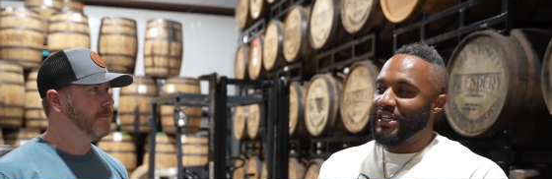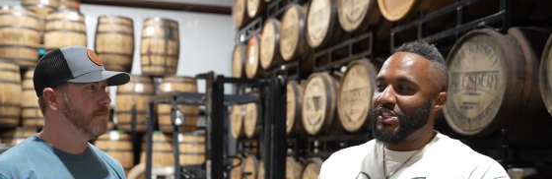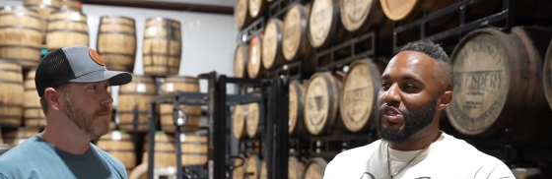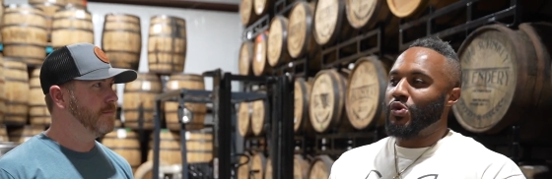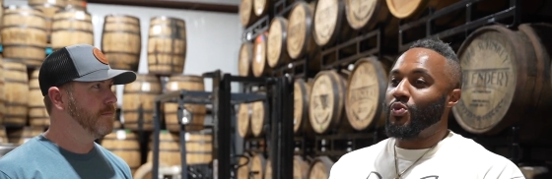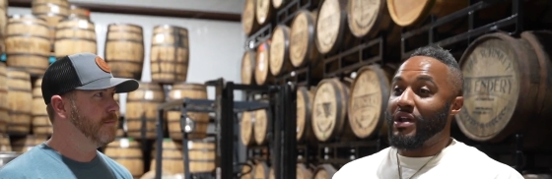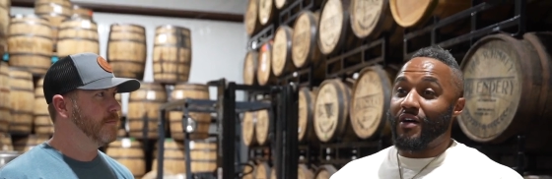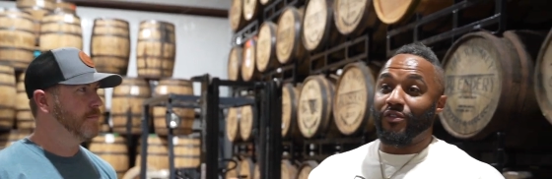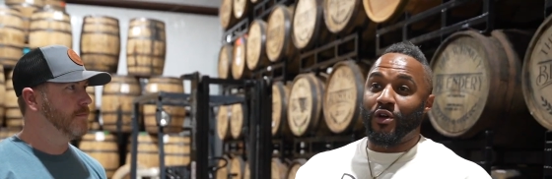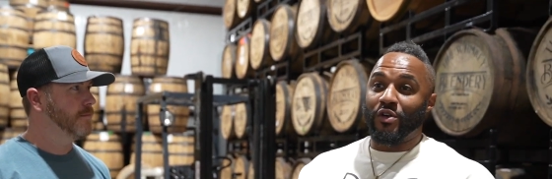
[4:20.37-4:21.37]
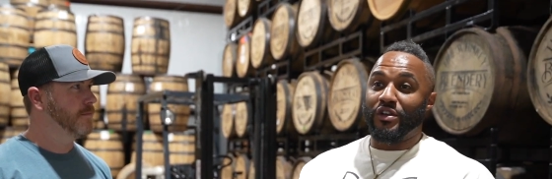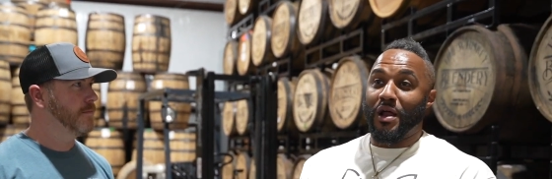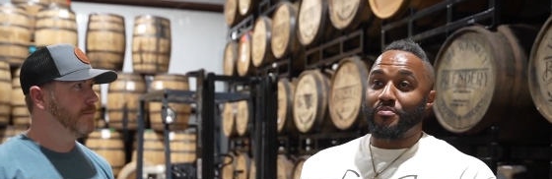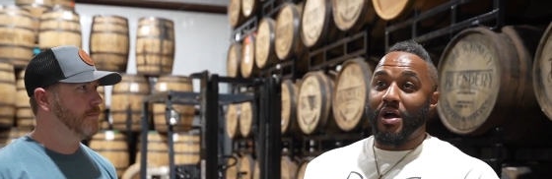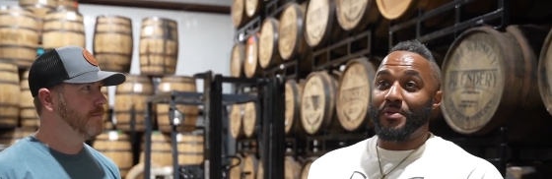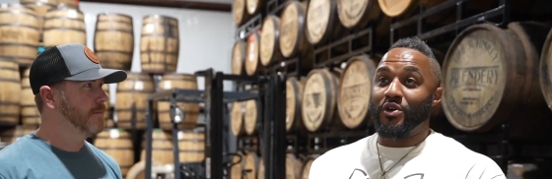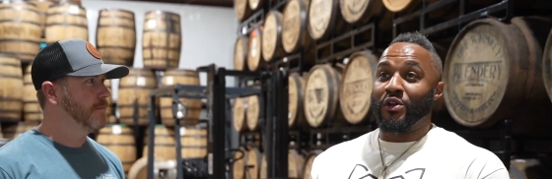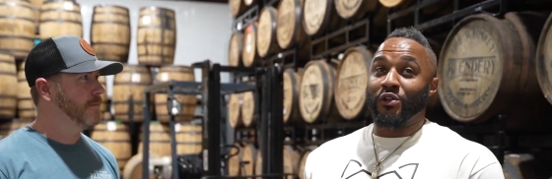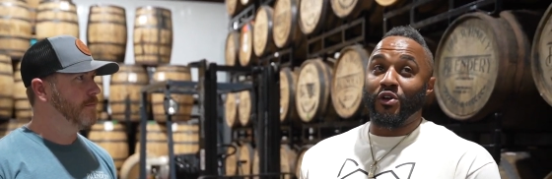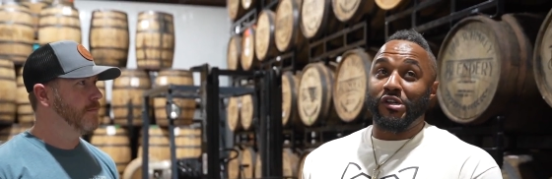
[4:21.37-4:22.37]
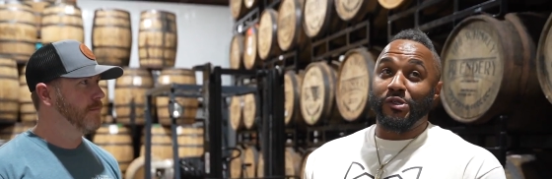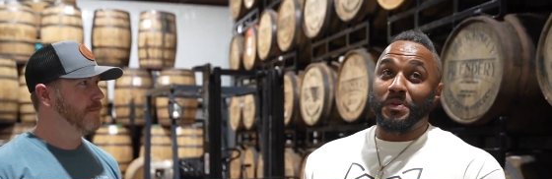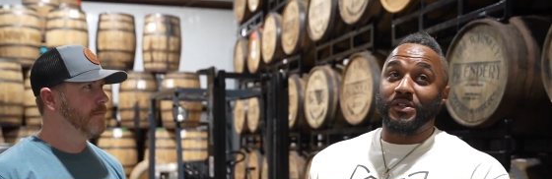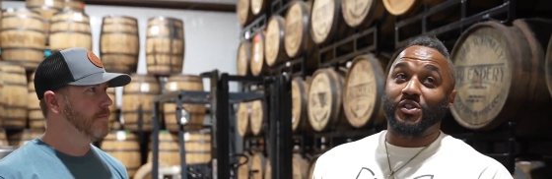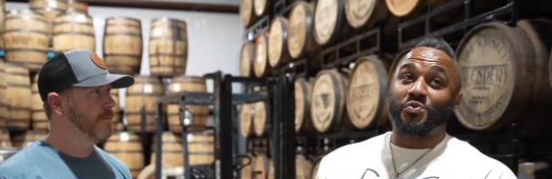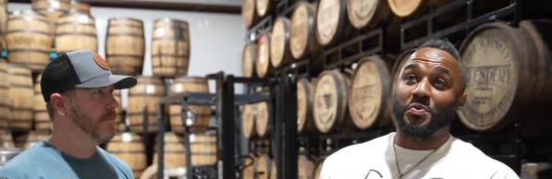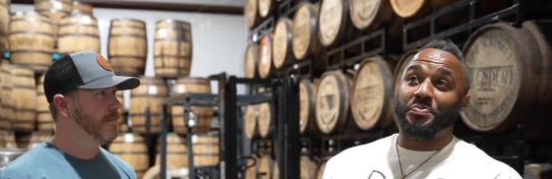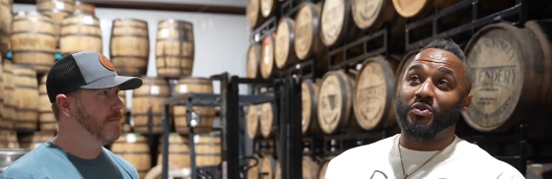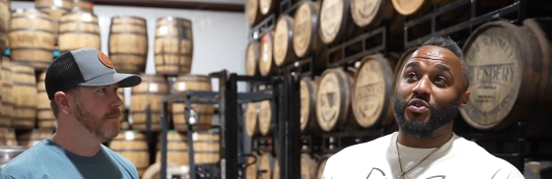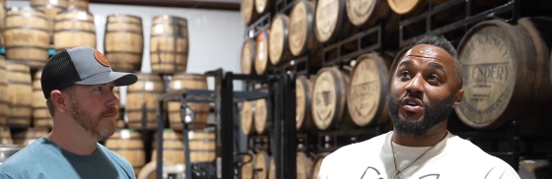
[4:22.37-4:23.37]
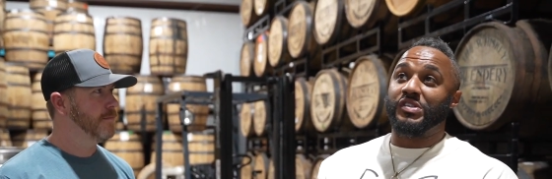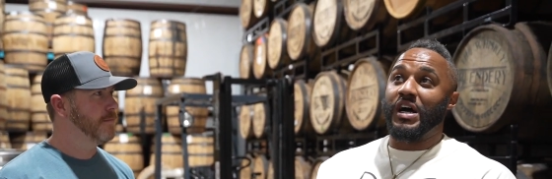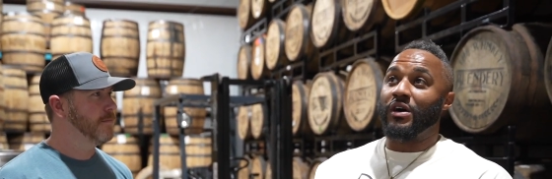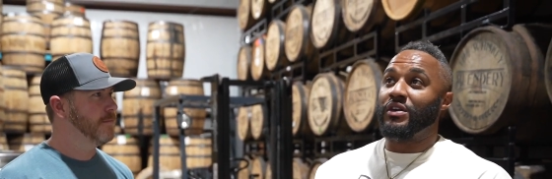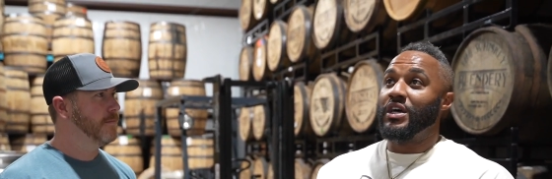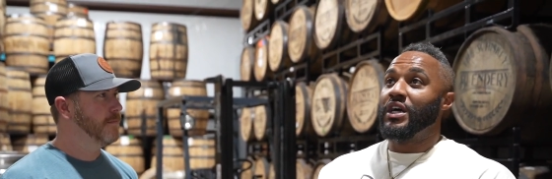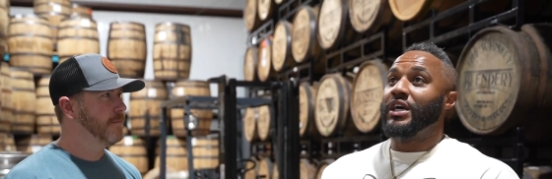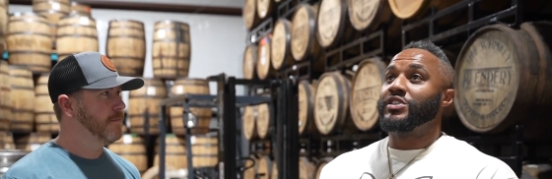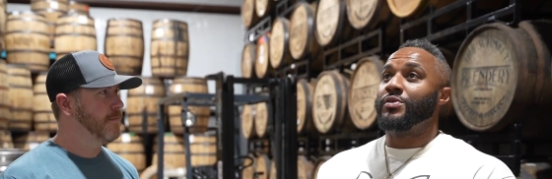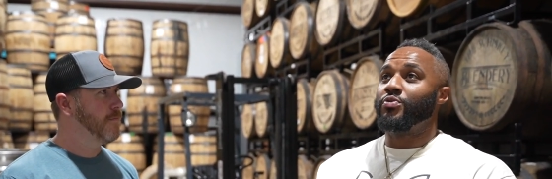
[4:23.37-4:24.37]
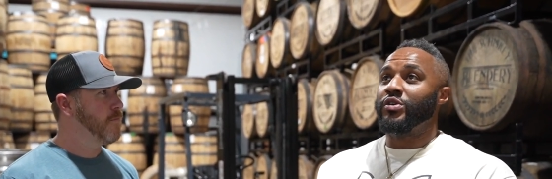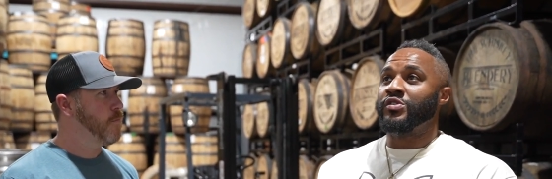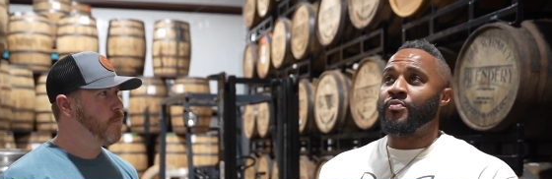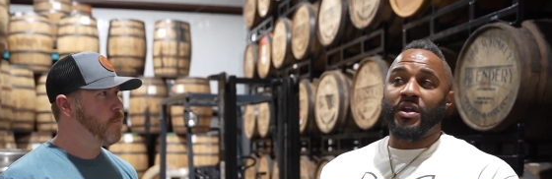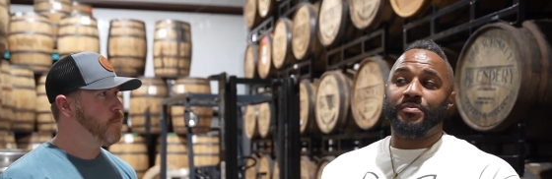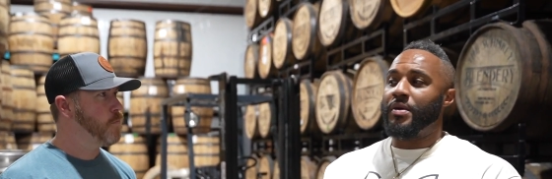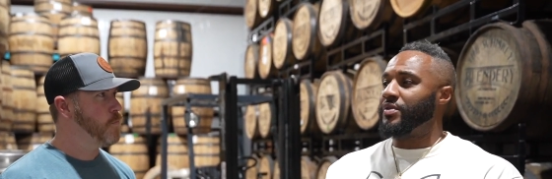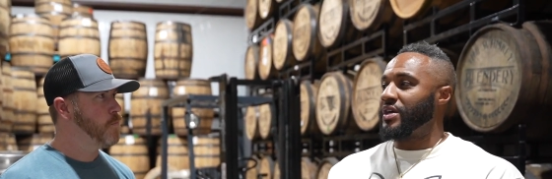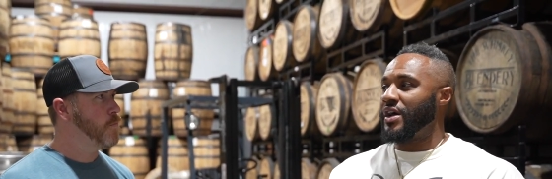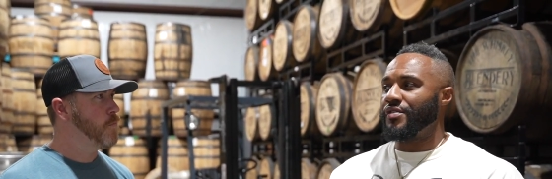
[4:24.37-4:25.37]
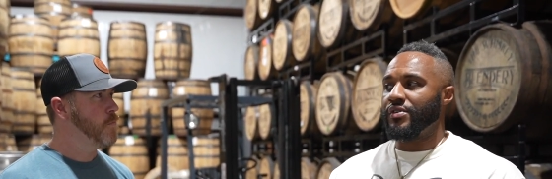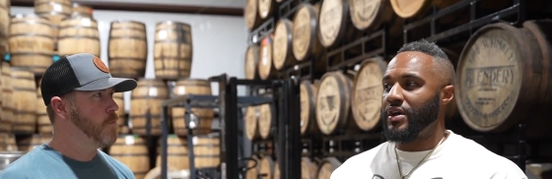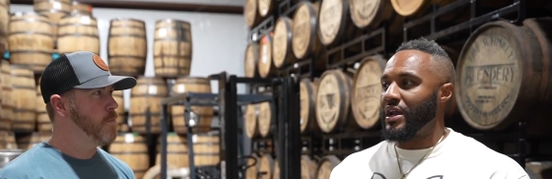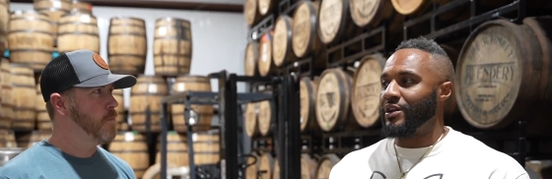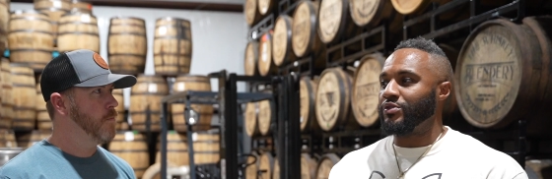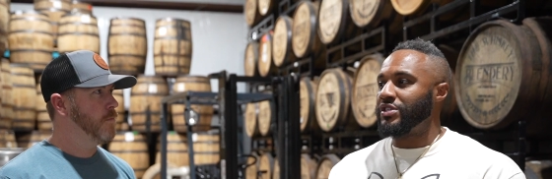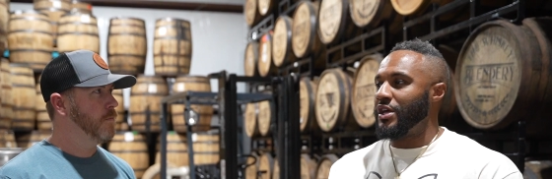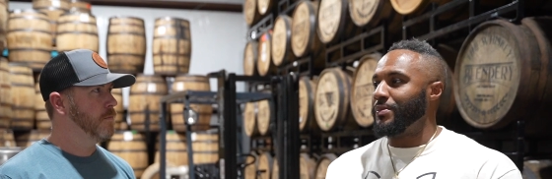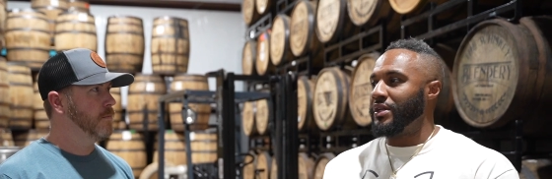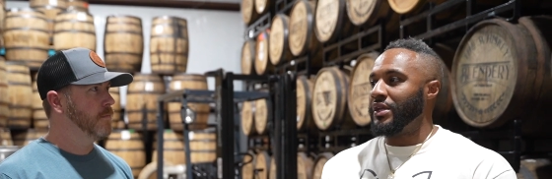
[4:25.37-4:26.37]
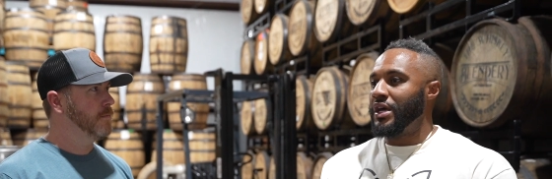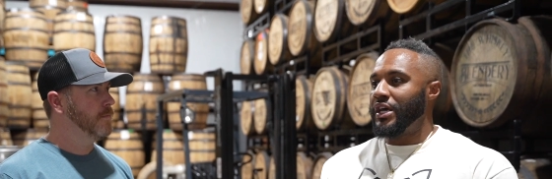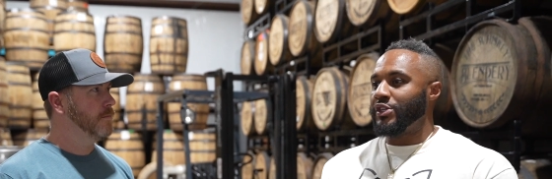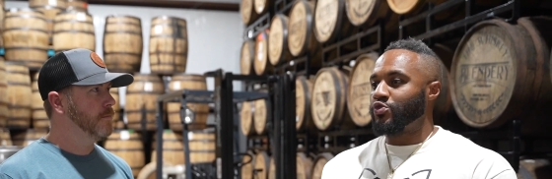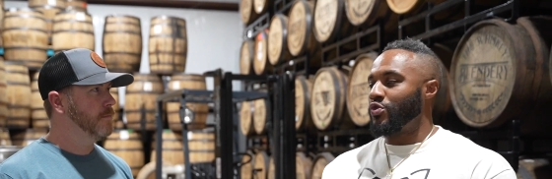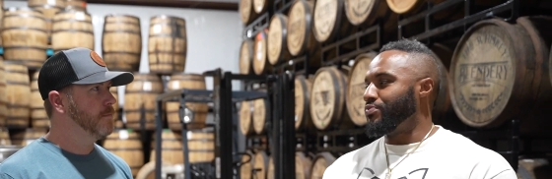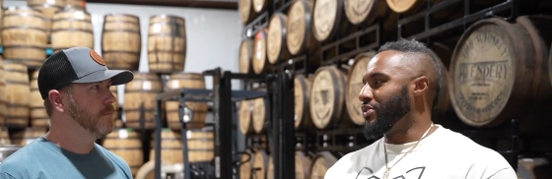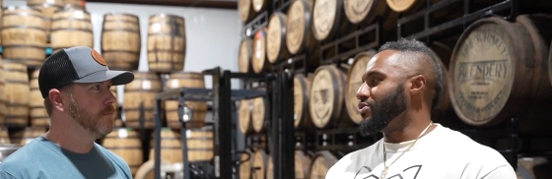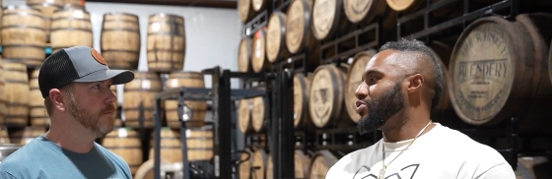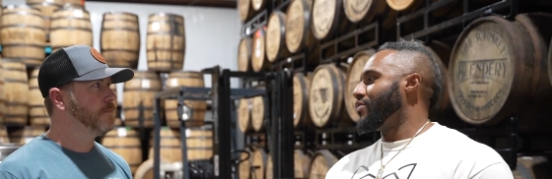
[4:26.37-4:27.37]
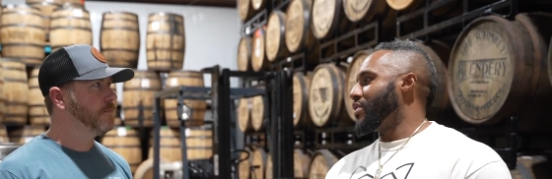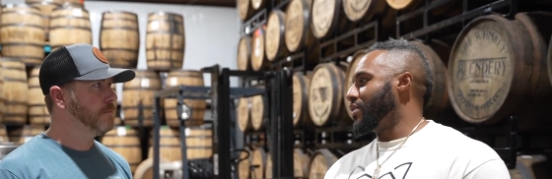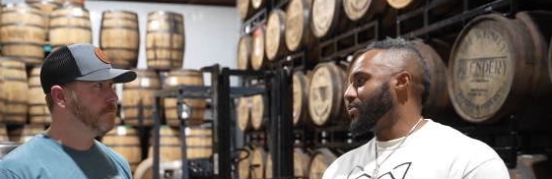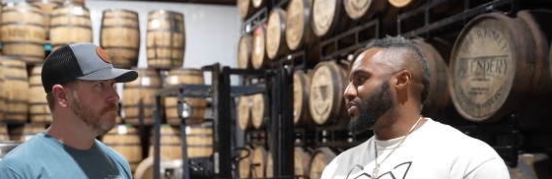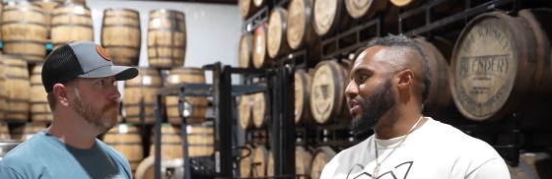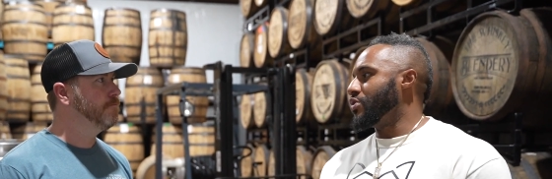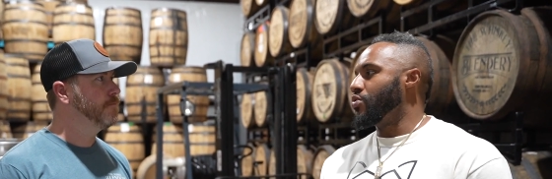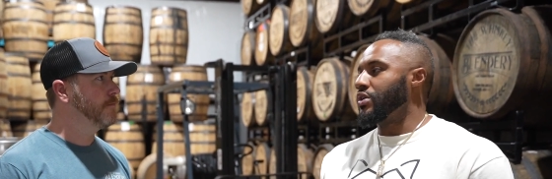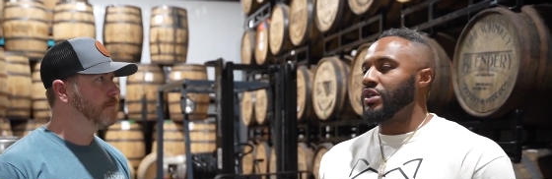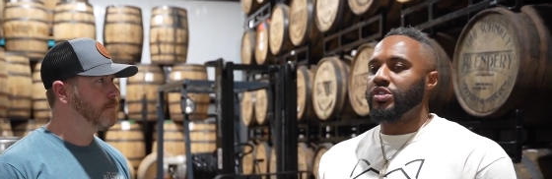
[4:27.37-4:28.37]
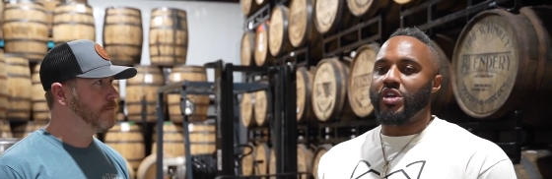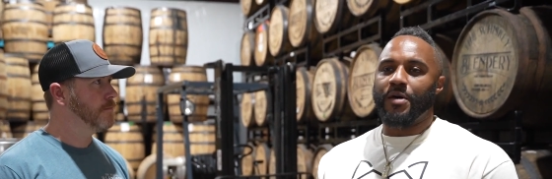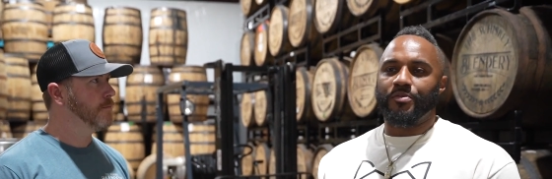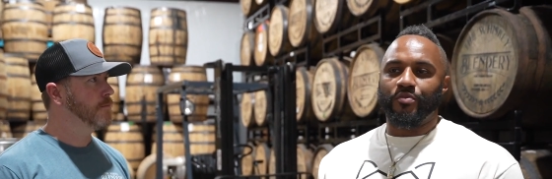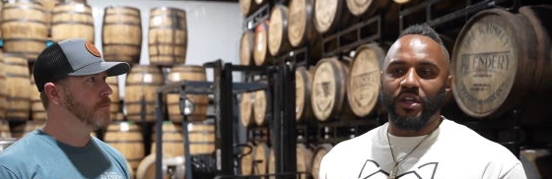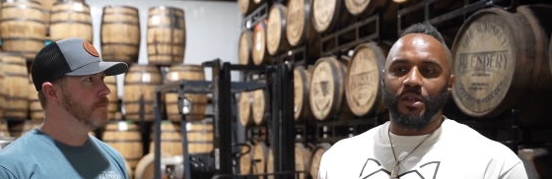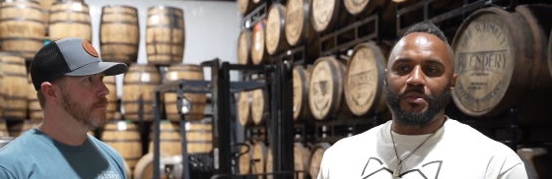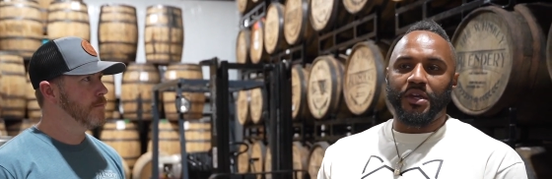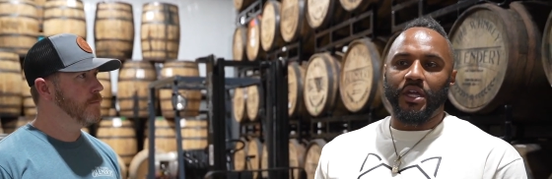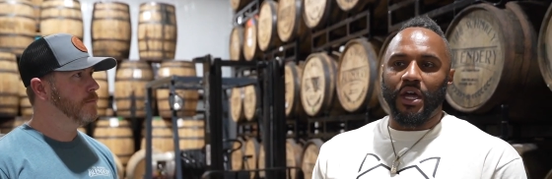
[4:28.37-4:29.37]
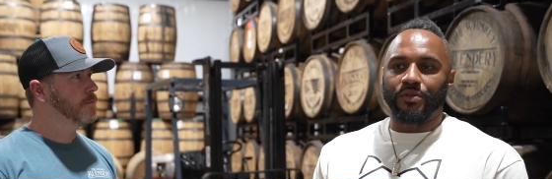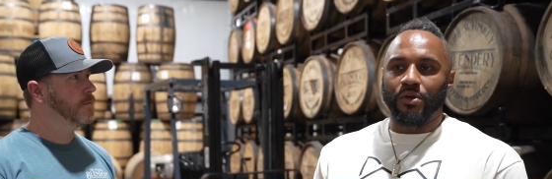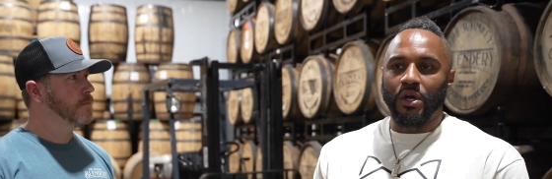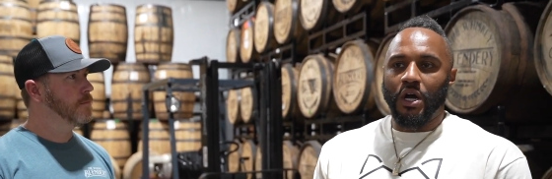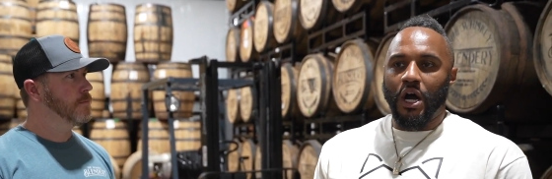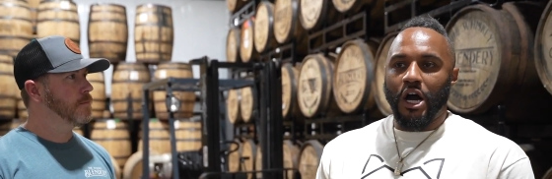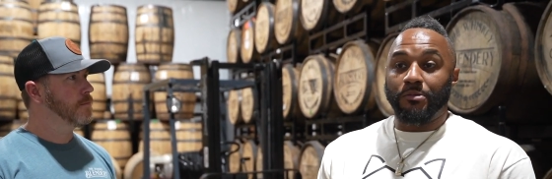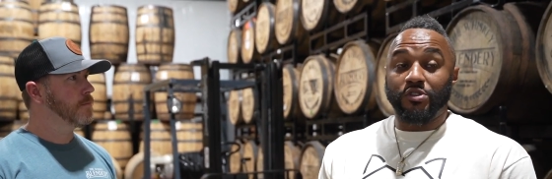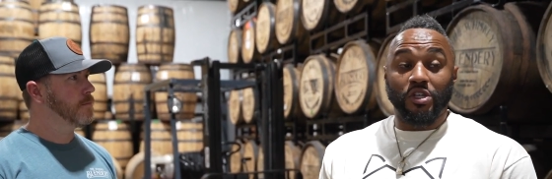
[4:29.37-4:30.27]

Speaker 1: So what I've learned, and I'm probably going to learn, especially as we build ours out, is the importance of bringing people together. And I know Tim and his group, Brothers Serving Others, they do a good job of bringing men together um,